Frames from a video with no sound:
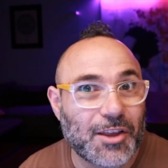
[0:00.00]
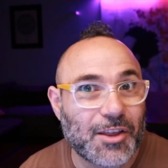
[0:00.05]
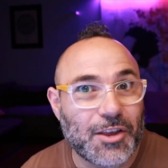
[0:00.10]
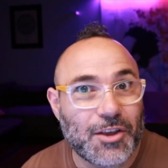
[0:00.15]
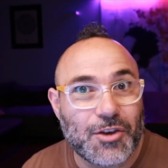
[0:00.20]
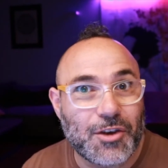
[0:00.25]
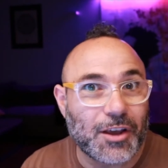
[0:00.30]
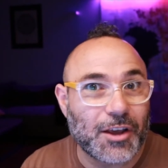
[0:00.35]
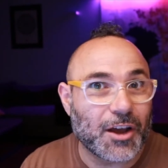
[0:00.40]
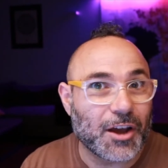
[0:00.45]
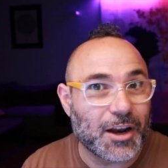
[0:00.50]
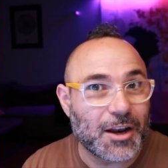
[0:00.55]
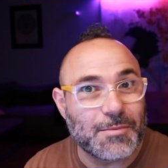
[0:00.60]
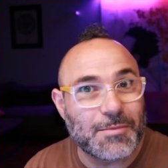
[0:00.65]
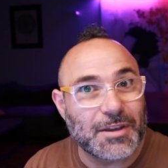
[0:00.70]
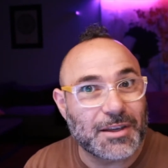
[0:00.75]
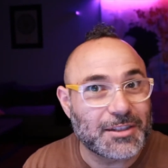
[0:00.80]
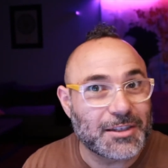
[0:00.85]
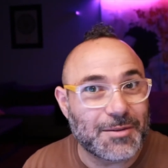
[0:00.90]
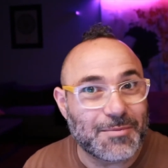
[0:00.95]
that you can kind of
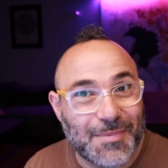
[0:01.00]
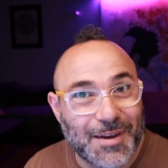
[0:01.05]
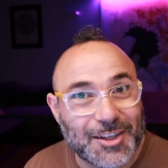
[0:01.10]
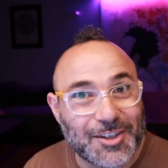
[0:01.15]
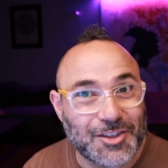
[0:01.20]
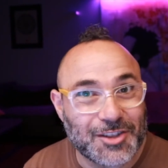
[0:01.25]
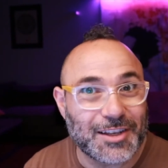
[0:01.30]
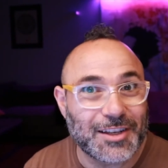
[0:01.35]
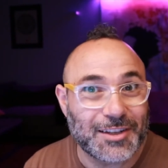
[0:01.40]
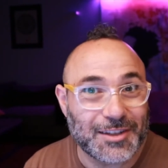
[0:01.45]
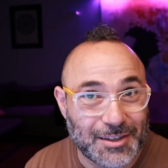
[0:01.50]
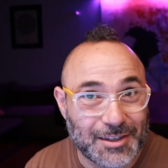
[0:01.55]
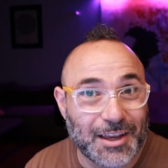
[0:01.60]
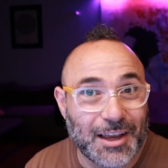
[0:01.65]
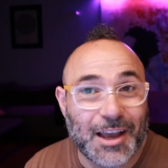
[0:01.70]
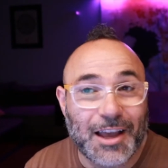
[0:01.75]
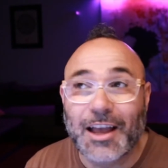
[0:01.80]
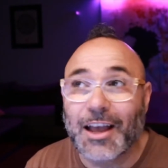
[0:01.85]
mix and match things.